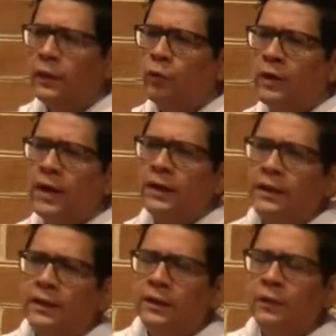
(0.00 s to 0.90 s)
And when
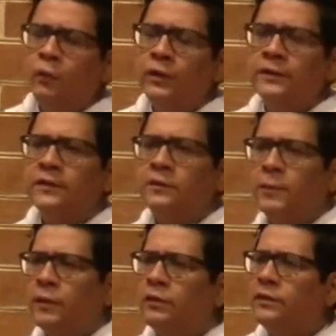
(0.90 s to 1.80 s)
I was
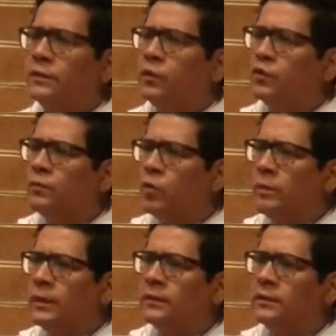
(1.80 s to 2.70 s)
experiencing those
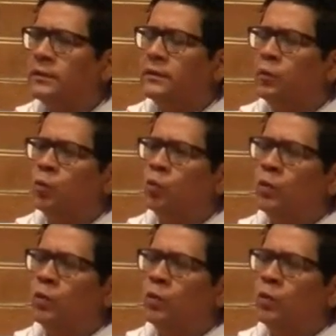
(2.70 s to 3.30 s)
moments,